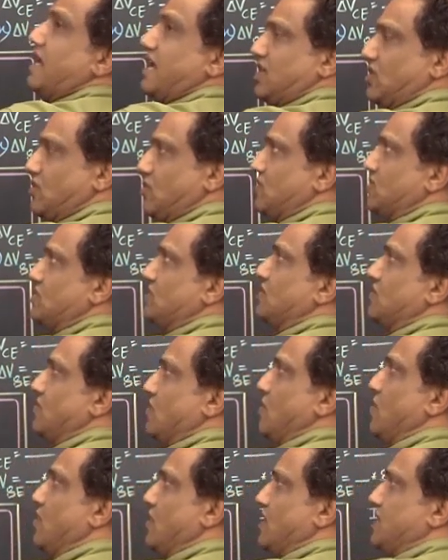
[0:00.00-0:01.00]
electrons.
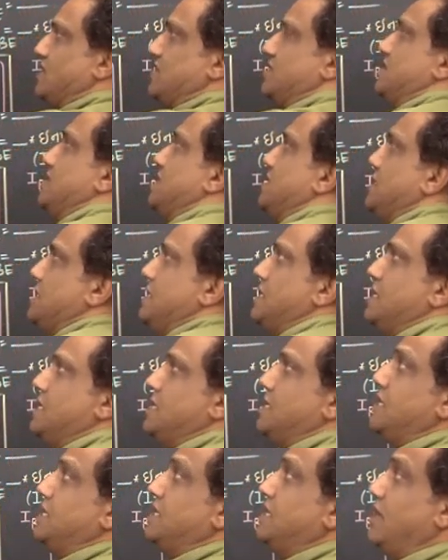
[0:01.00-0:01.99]
Got it?
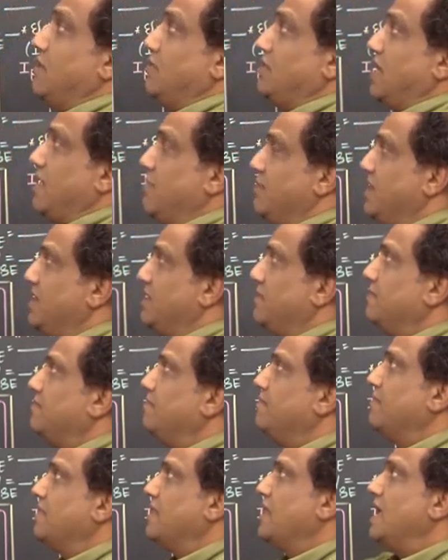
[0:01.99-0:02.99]
Now tell me,
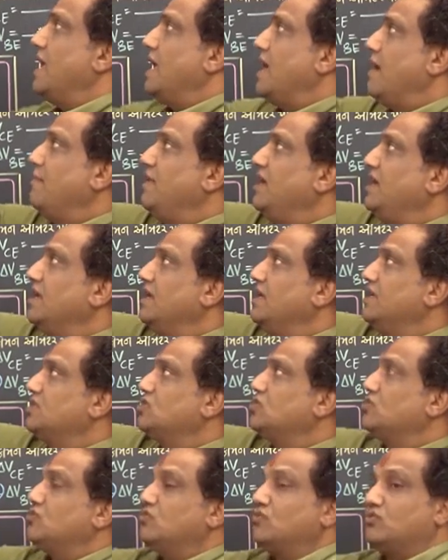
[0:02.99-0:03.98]
emitter
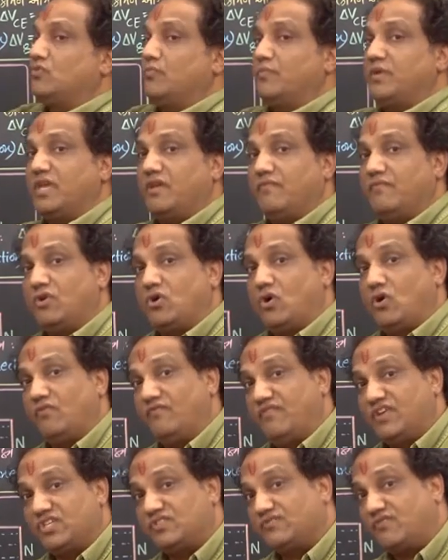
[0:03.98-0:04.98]
is to be given
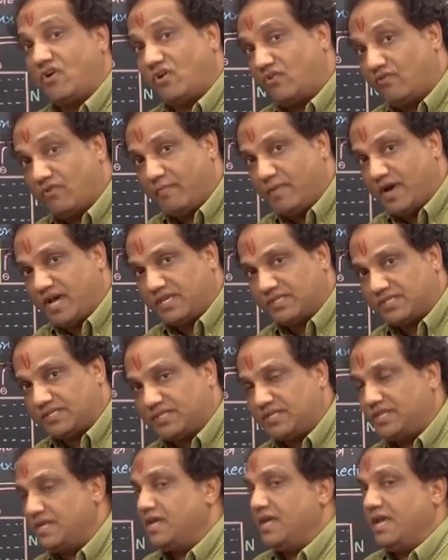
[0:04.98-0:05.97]
always forward
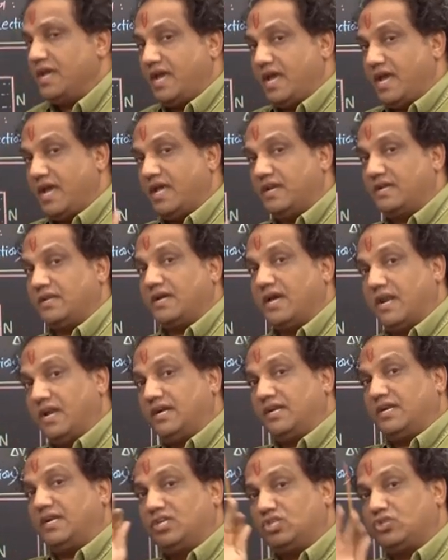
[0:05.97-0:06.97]
bias and
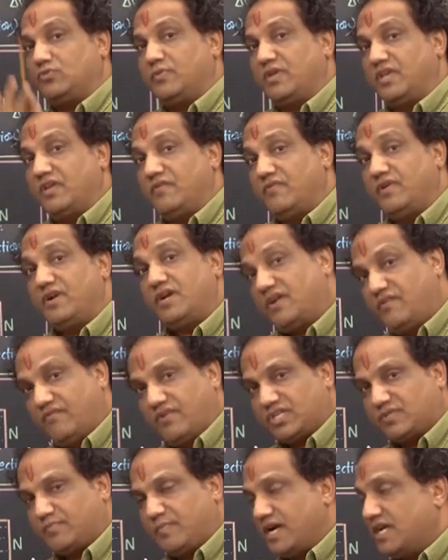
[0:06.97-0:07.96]
collector is to be given
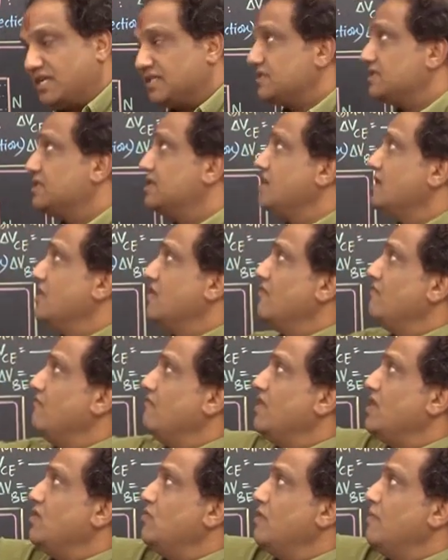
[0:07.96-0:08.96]
reverse bias.
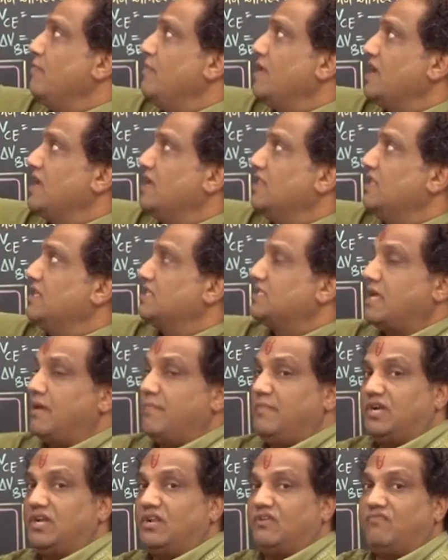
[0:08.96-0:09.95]
When you are making this
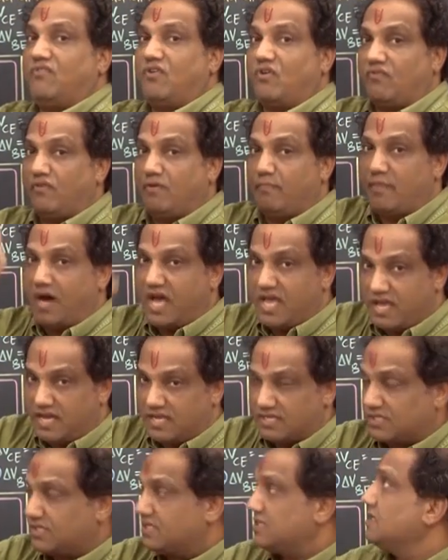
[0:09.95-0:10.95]
emitter forward
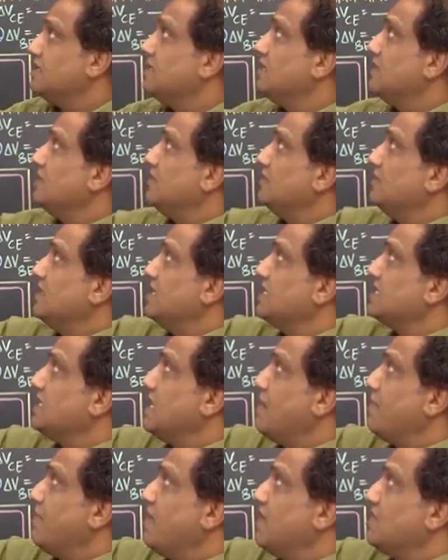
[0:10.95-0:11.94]
biased, this
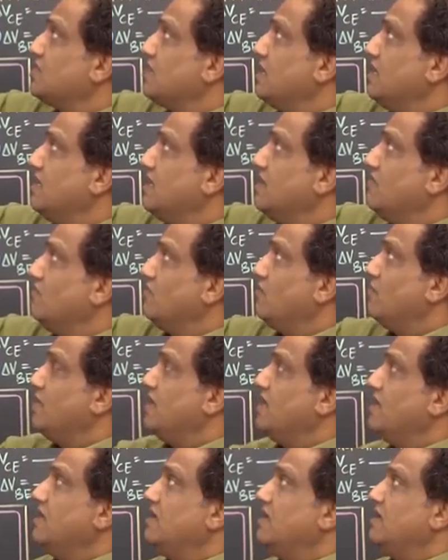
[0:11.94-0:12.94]
depletion layer would
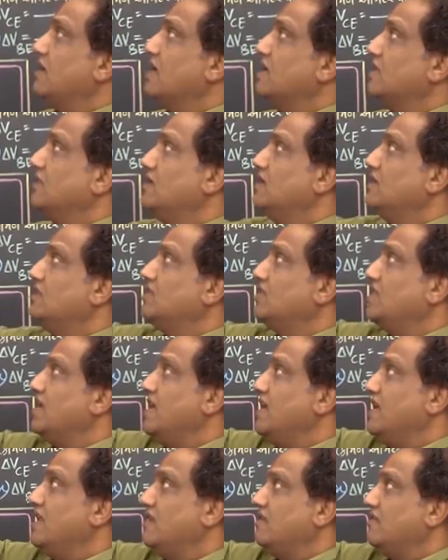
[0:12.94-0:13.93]
be rather
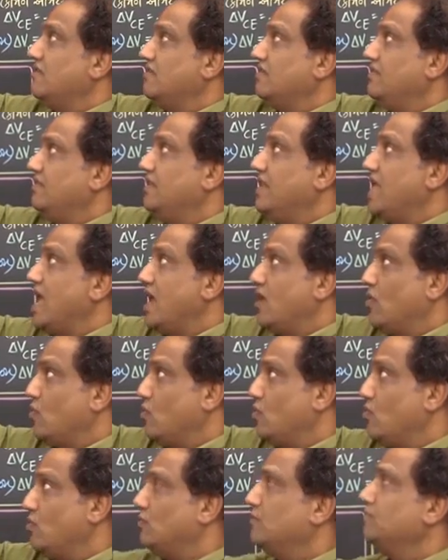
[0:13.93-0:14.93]
thin,
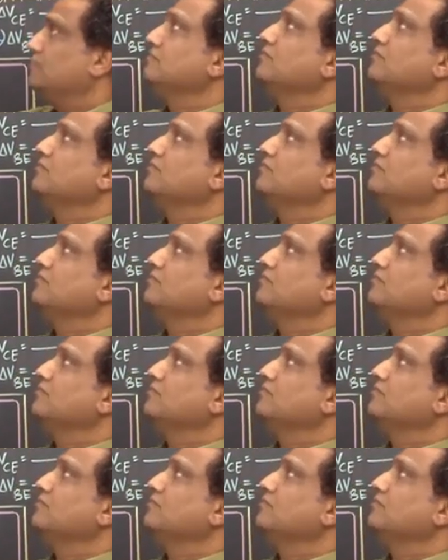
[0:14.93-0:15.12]
narrow,